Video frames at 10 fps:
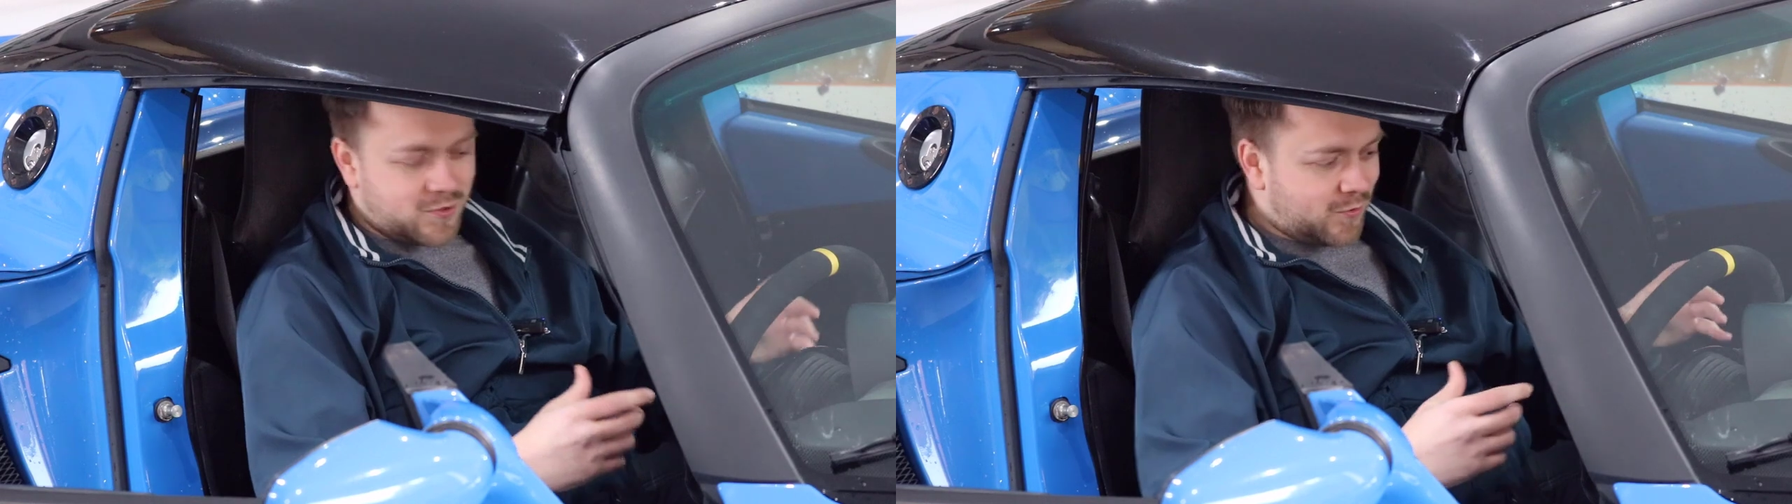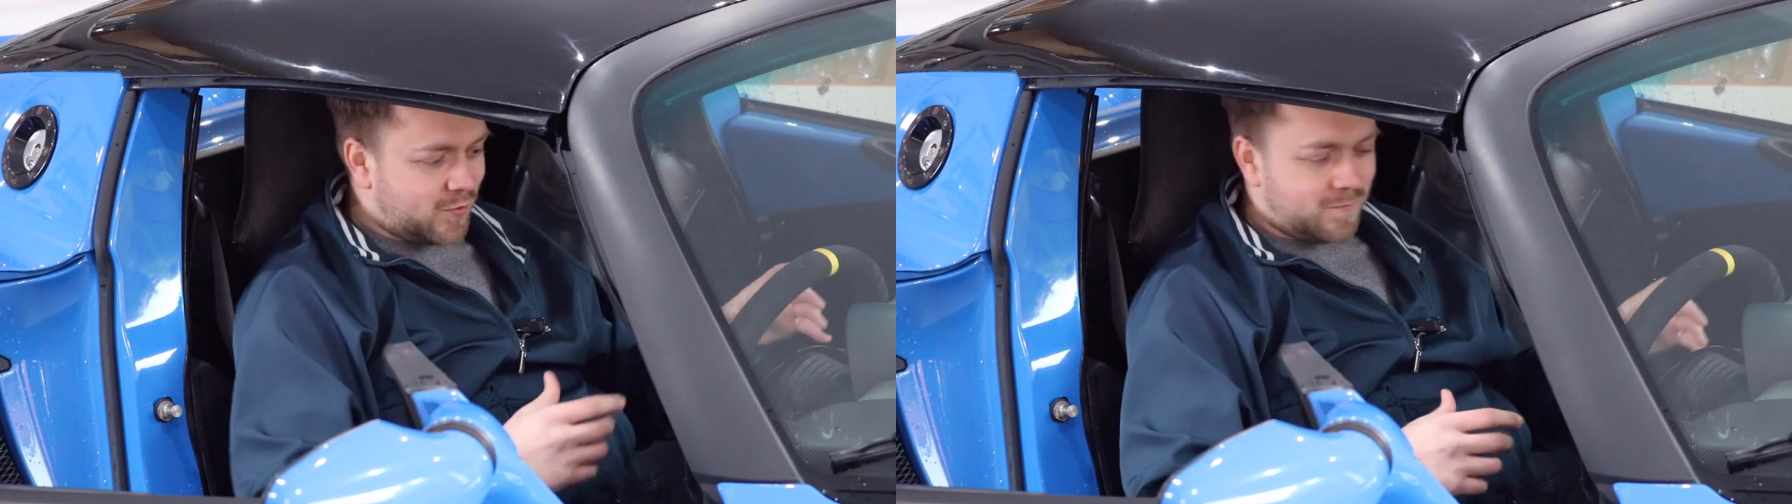
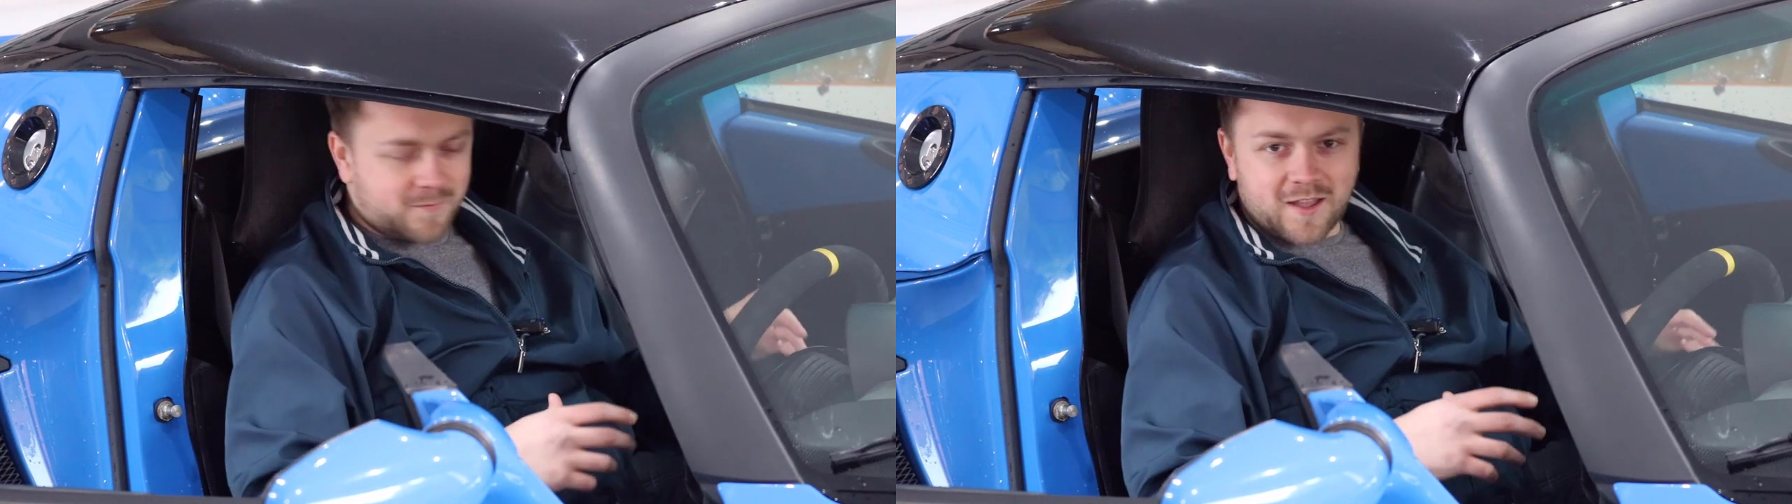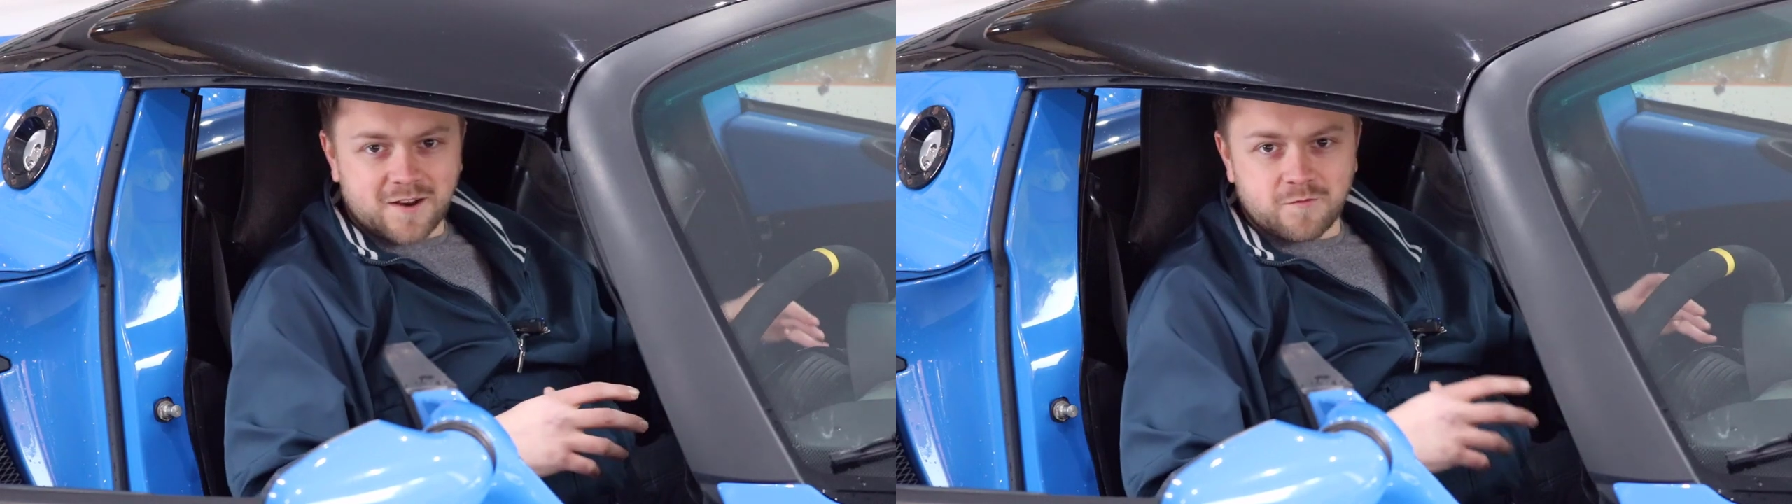do
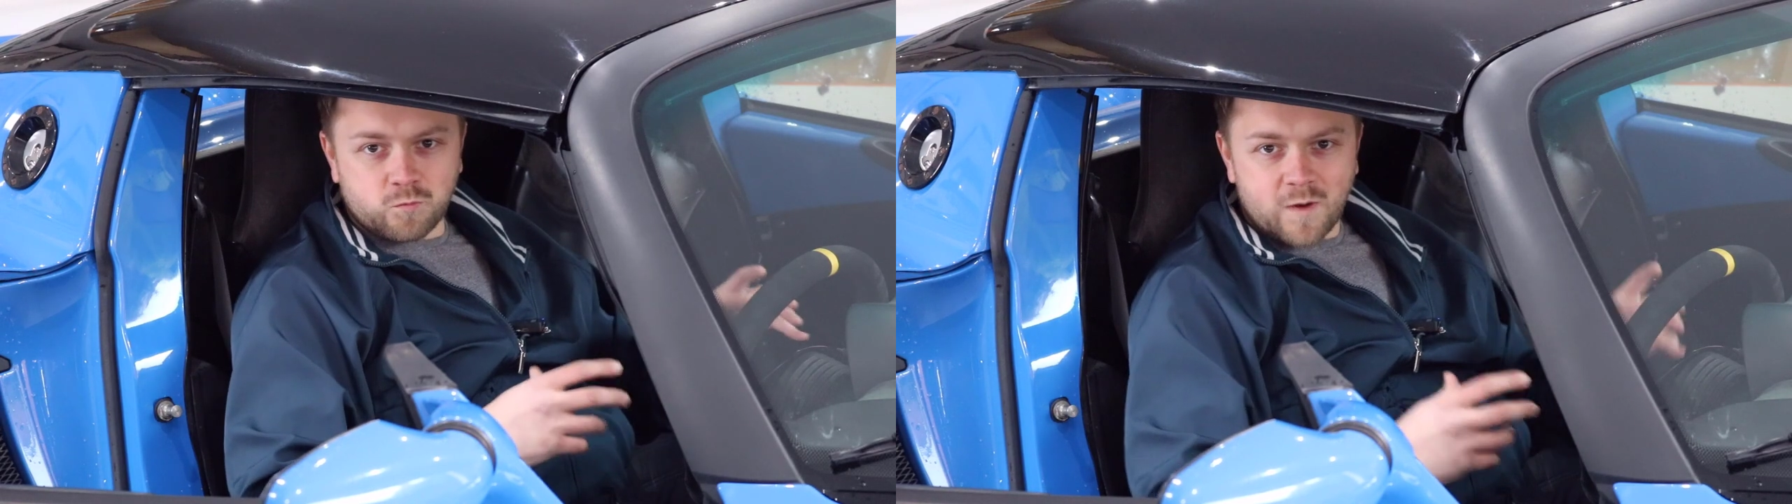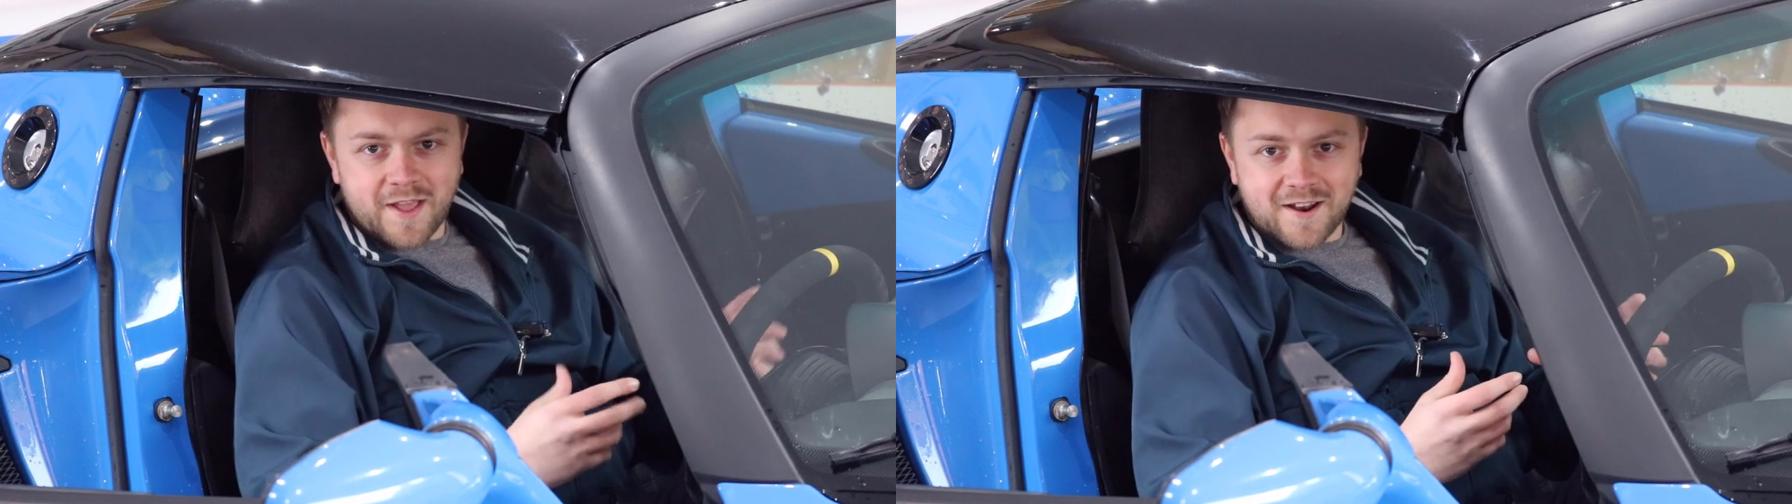kind of
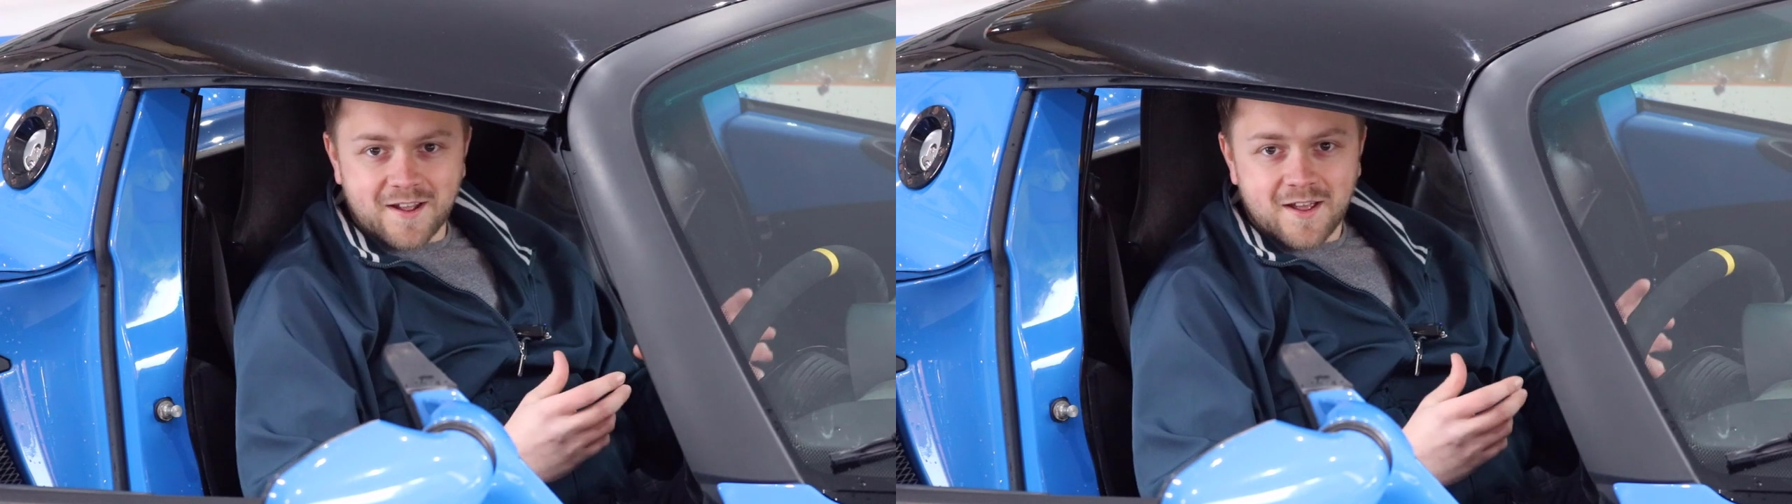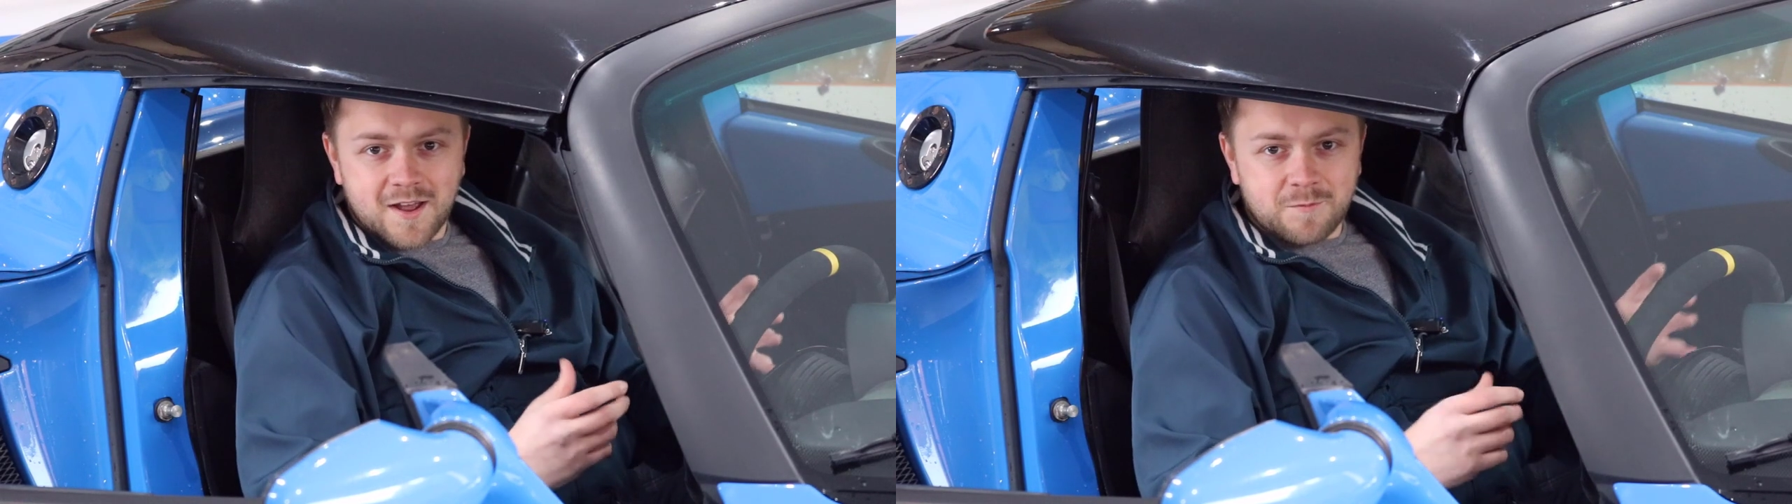wear it,